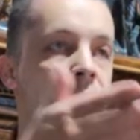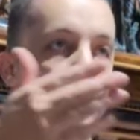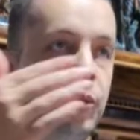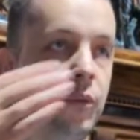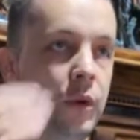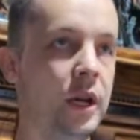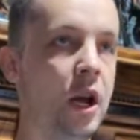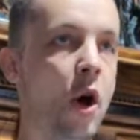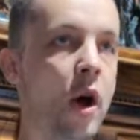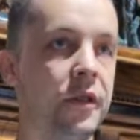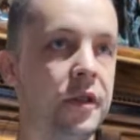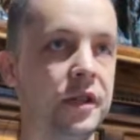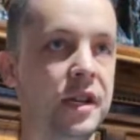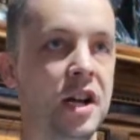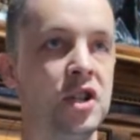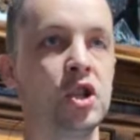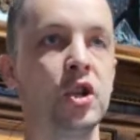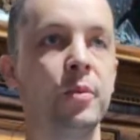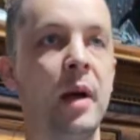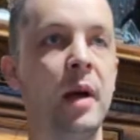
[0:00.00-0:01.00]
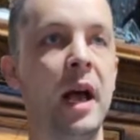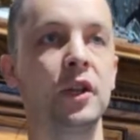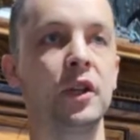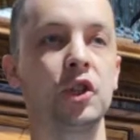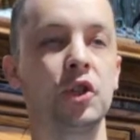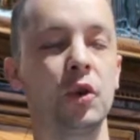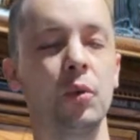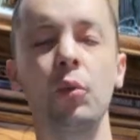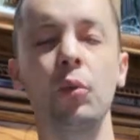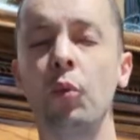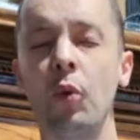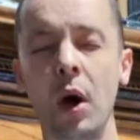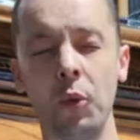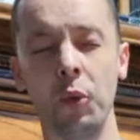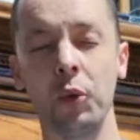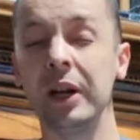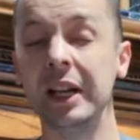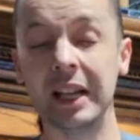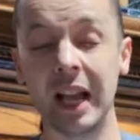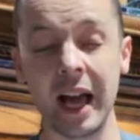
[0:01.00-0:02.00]
We know as a Dungeon Master what
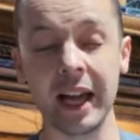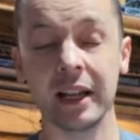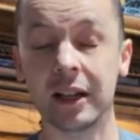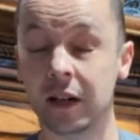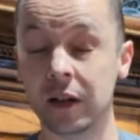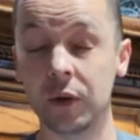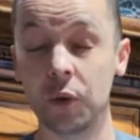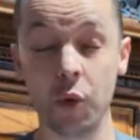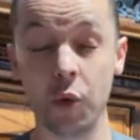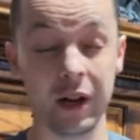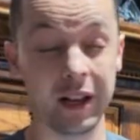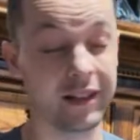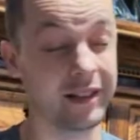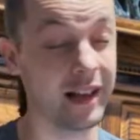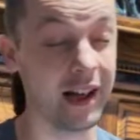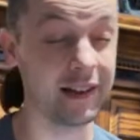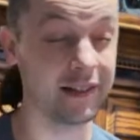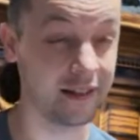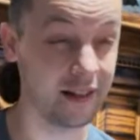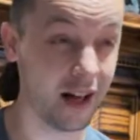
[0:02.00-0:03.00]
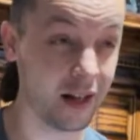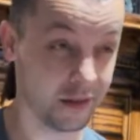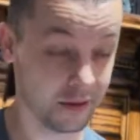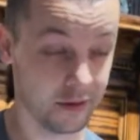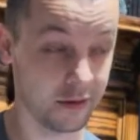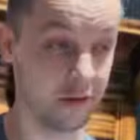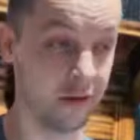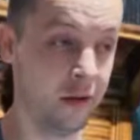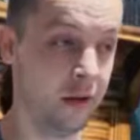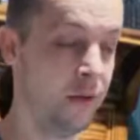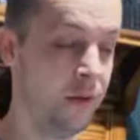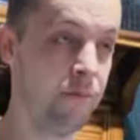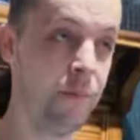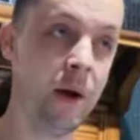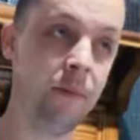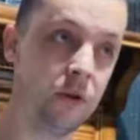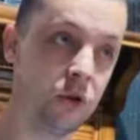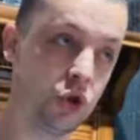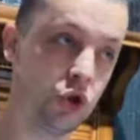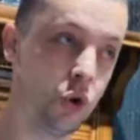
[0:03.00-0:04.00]
we like, what excites us.
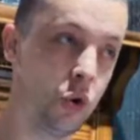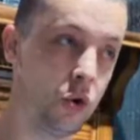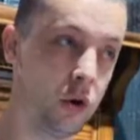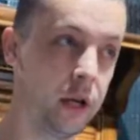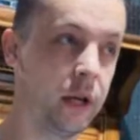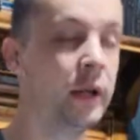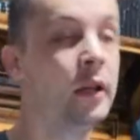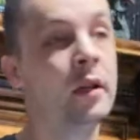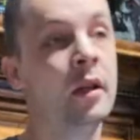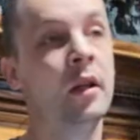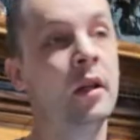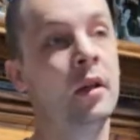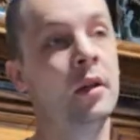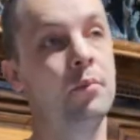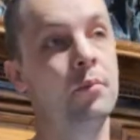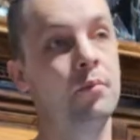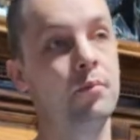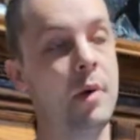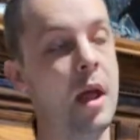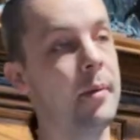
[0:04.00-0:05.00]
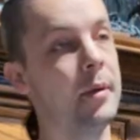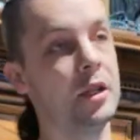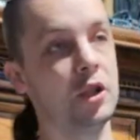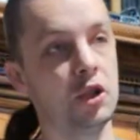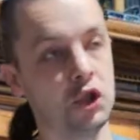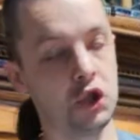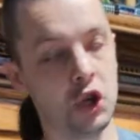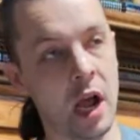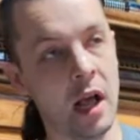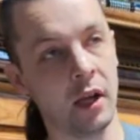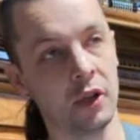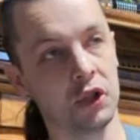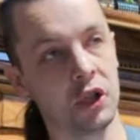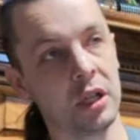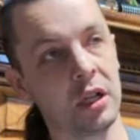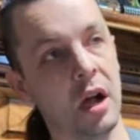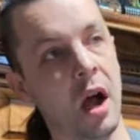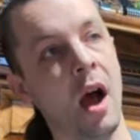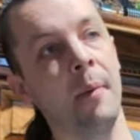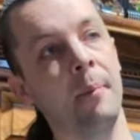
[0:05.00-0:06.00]
Maybe the story, maybe challenging
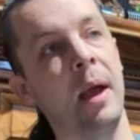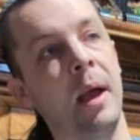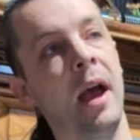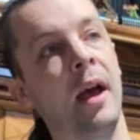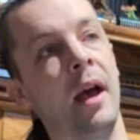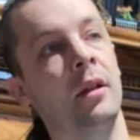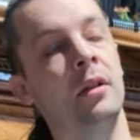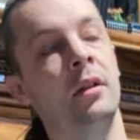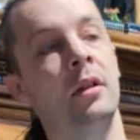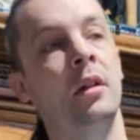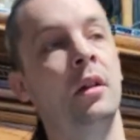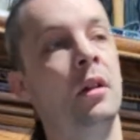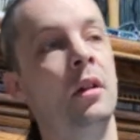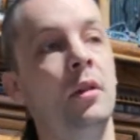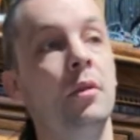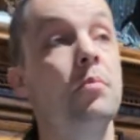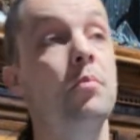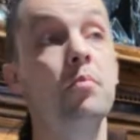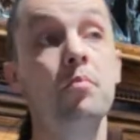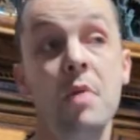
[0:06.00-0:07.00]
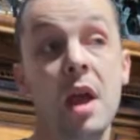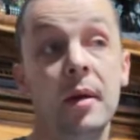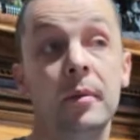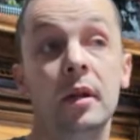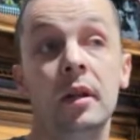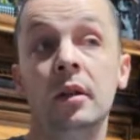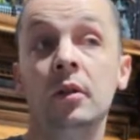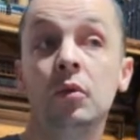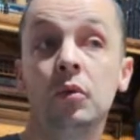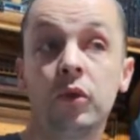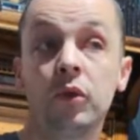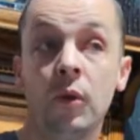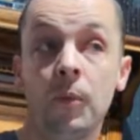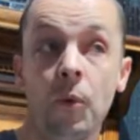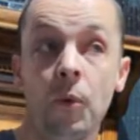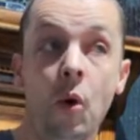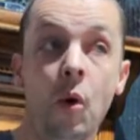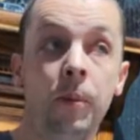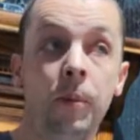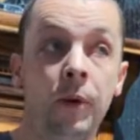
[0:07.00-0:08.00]
combat, maybe some
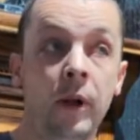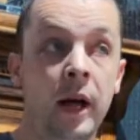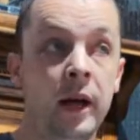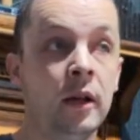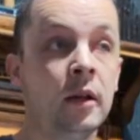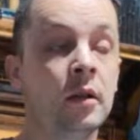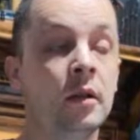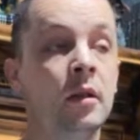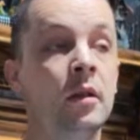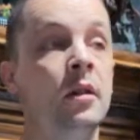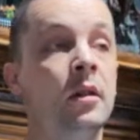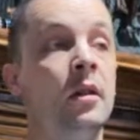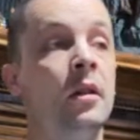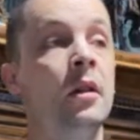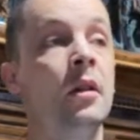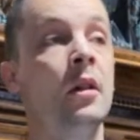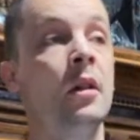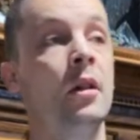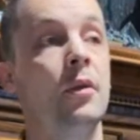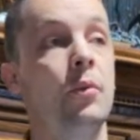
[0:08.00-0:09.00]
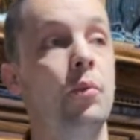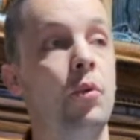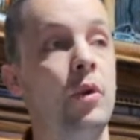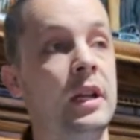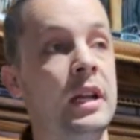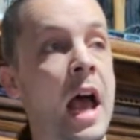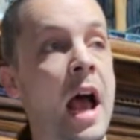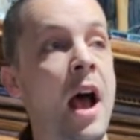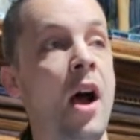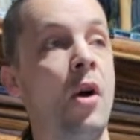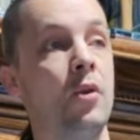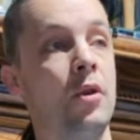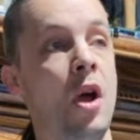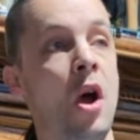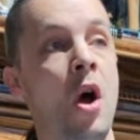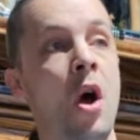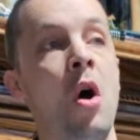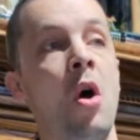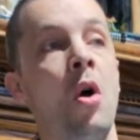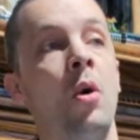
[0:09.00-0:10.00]
role play. We now
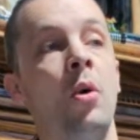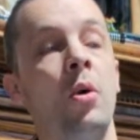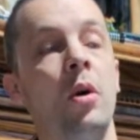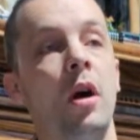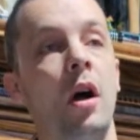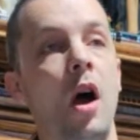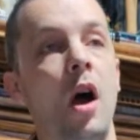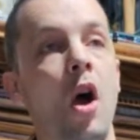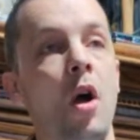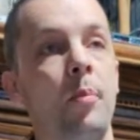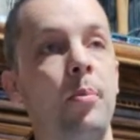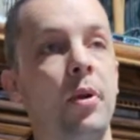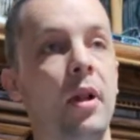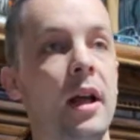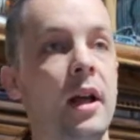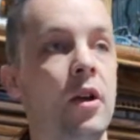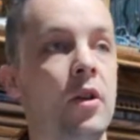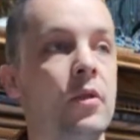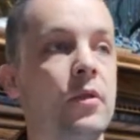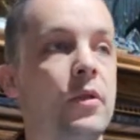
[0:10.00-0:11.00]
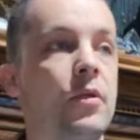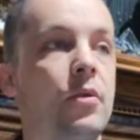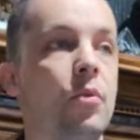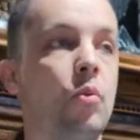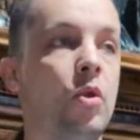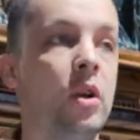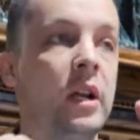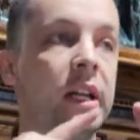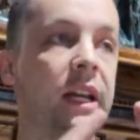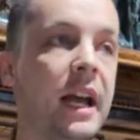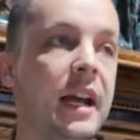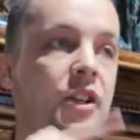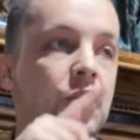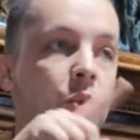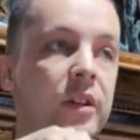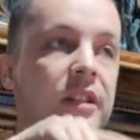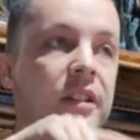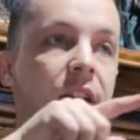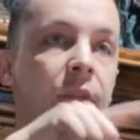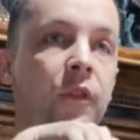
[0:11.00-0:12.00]
know our players will engage
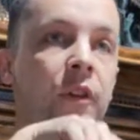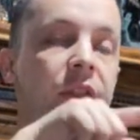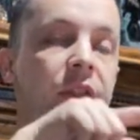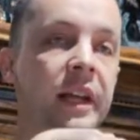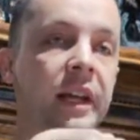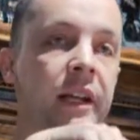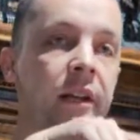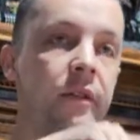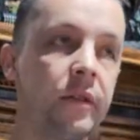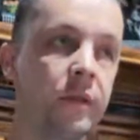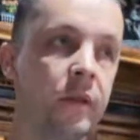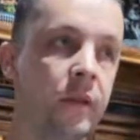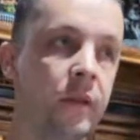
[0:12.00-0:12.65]
with different things.